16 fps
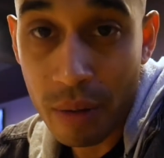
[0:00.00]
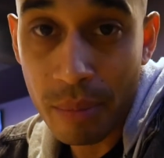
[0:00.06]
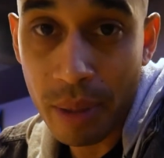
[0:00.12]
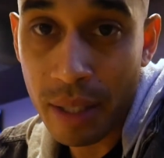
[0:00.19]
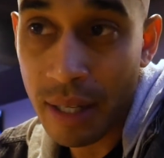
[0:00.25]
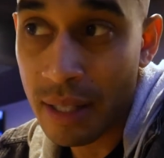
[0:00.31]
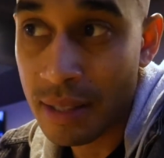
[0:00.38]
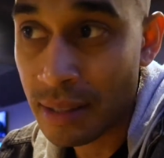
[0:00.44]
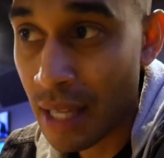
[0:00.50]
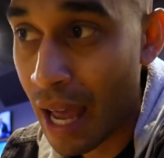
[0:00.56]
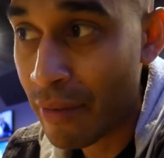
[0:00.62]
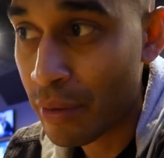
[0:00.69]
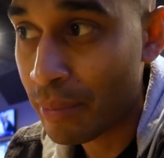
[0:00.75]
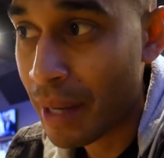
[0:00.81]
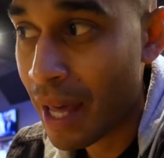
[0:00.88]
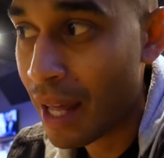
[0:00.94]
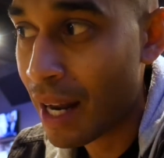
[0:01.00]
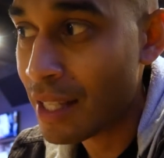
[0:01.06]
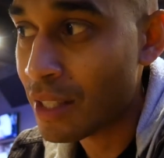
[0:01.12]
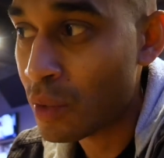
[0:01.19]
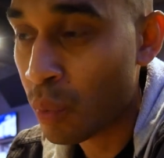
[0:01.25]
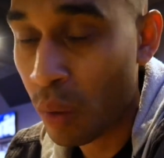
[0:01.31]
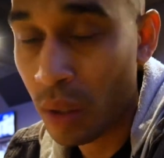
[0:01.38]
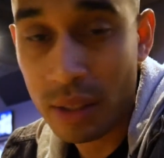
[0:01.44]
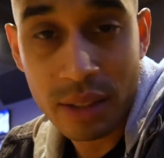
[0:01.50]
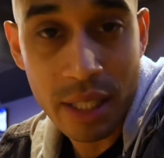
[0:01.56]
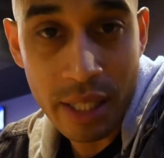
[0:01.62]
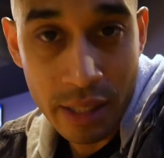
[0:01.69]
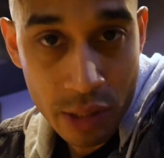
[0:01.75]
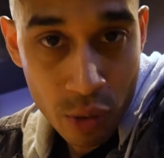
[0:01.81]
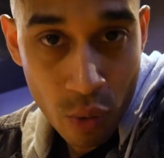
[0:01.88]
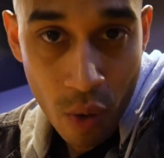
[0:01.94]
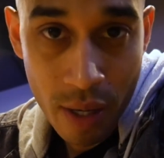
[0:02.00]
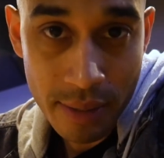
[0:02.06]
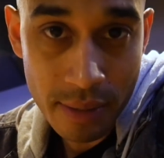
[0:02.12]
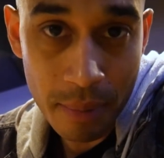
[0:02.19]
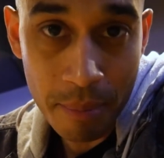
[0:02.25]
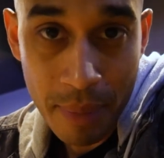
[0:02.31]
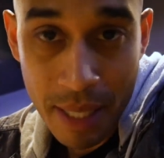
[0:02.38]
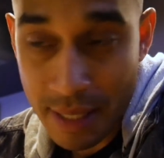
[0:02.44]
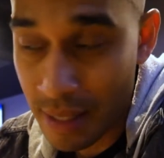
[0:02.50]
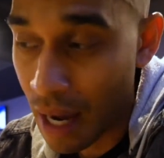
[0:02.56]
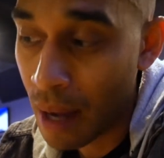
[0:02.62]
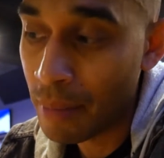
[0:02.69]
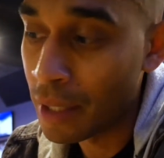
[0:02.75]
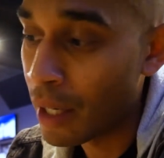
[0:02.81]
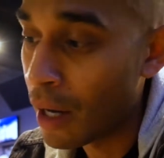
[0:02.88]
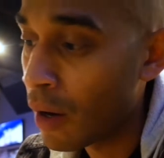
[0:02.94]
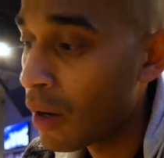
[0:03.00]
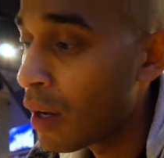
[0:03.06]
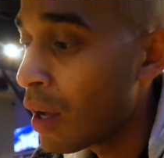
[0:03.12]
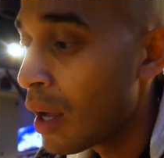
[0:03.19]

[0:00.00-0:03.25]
but aside from that, I just wanted to enjoy some me time, you know?